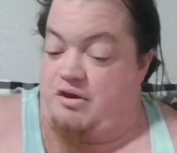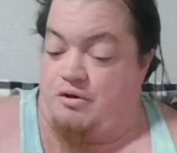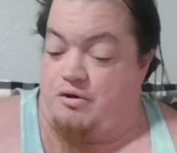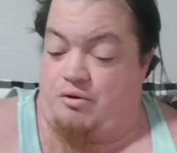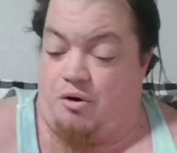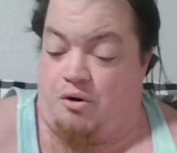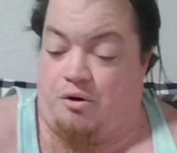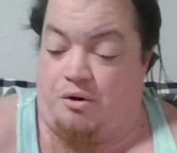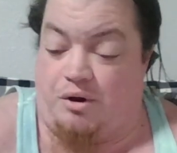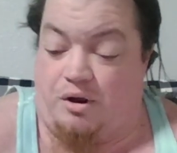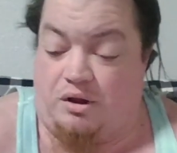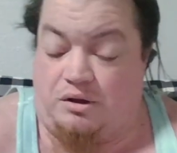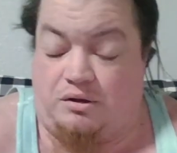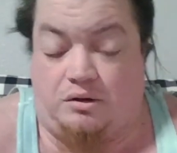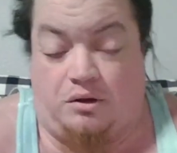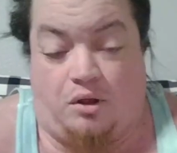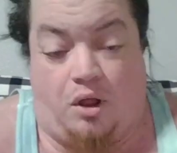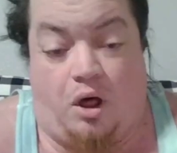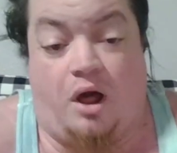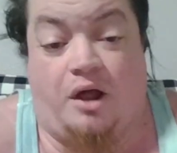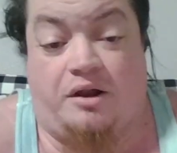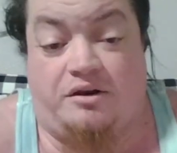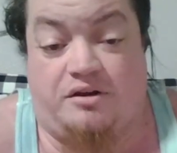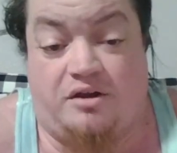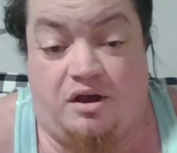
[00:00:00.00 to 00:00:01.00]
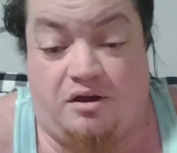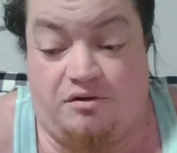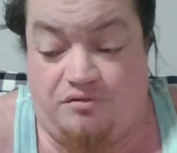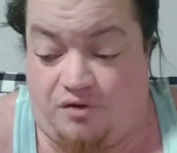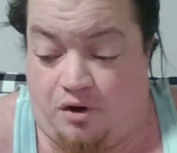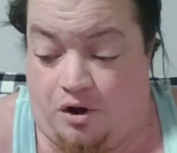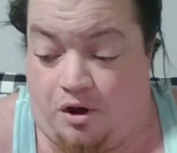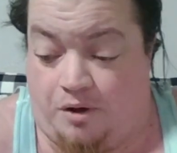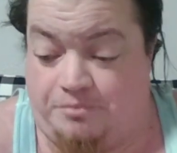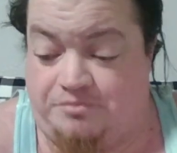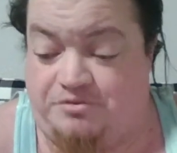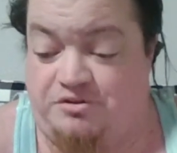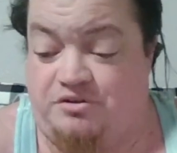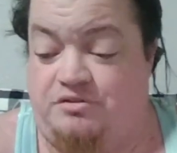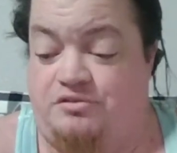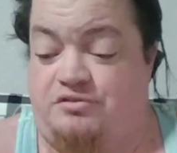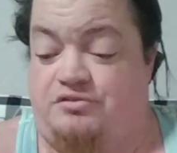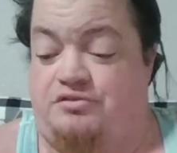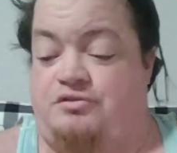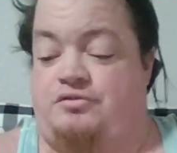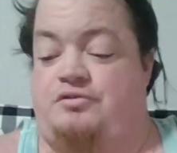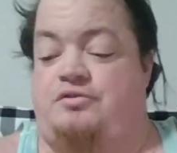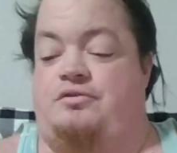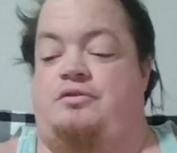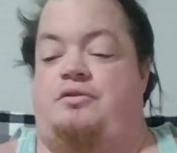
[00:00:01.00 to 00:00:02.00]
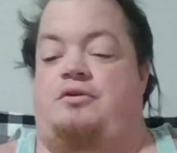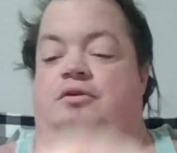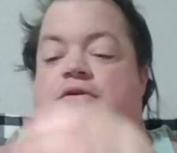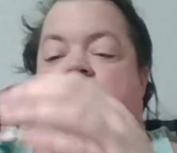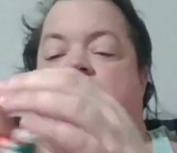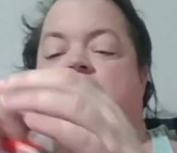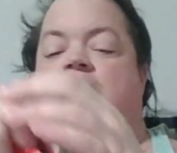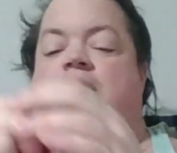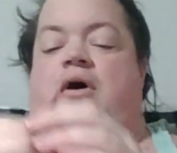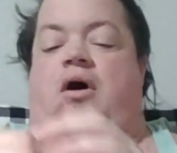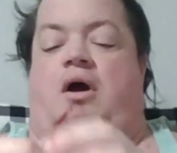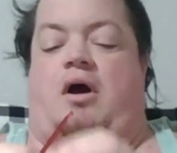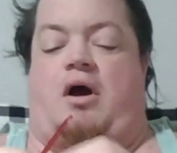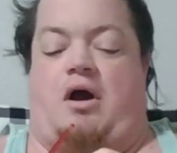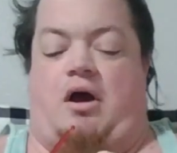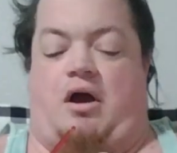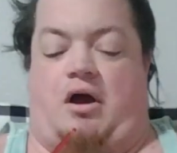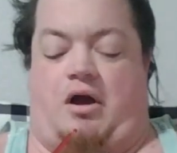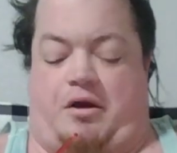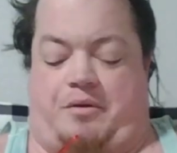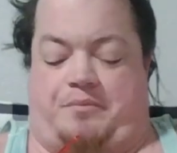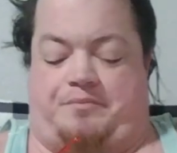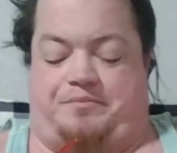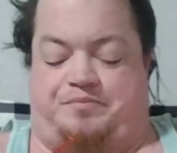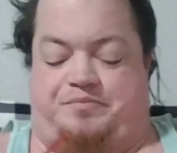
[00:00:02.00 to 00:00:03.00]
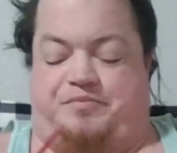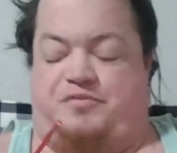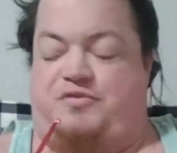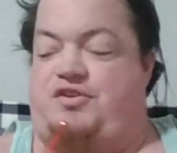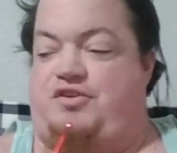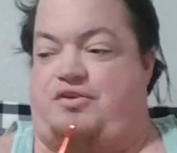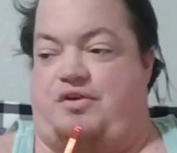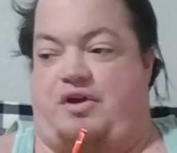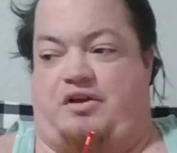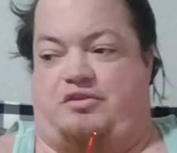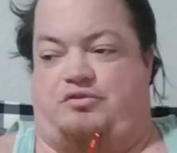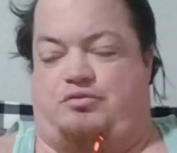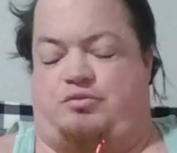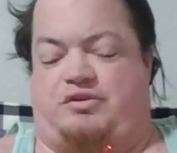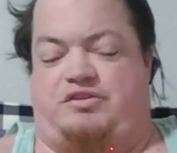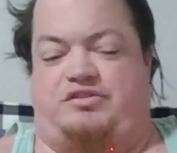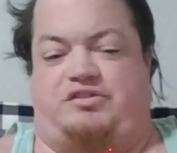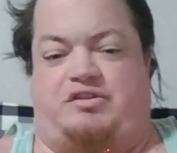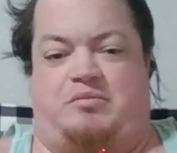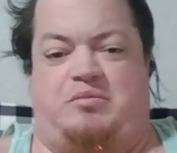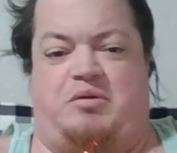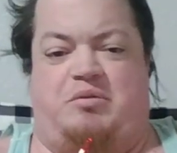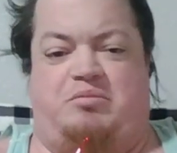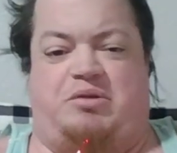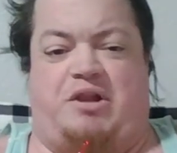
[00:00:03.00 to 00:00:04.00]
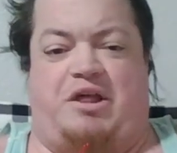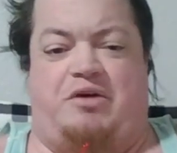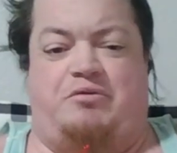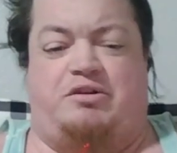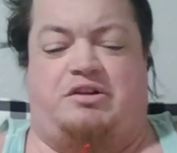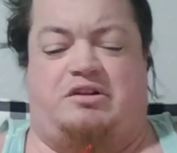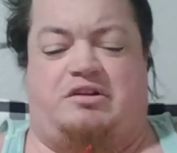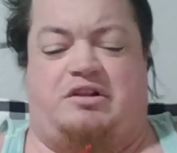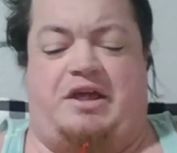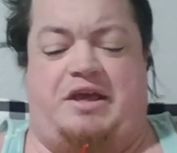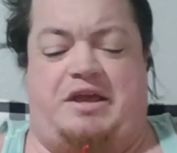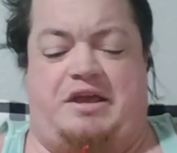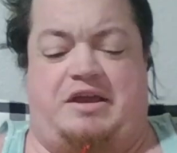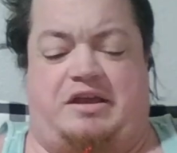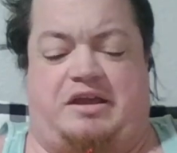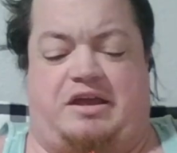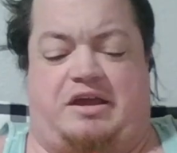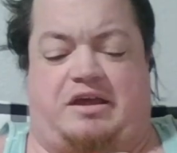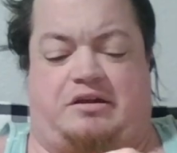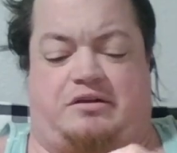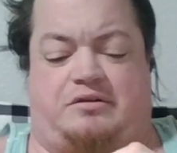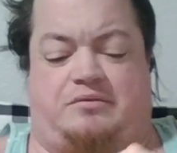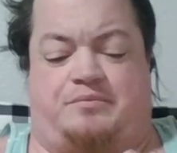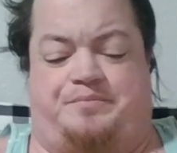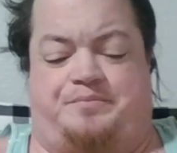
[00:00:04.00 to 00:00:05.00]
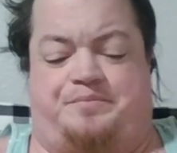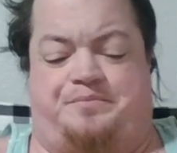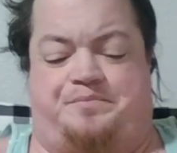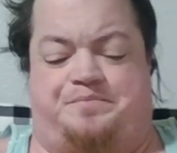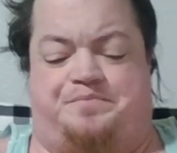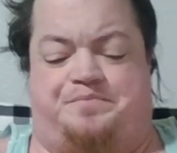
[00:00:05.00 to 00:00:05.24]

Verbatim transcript: there are a lot of options. Um, do you guys want to see me play with clay again?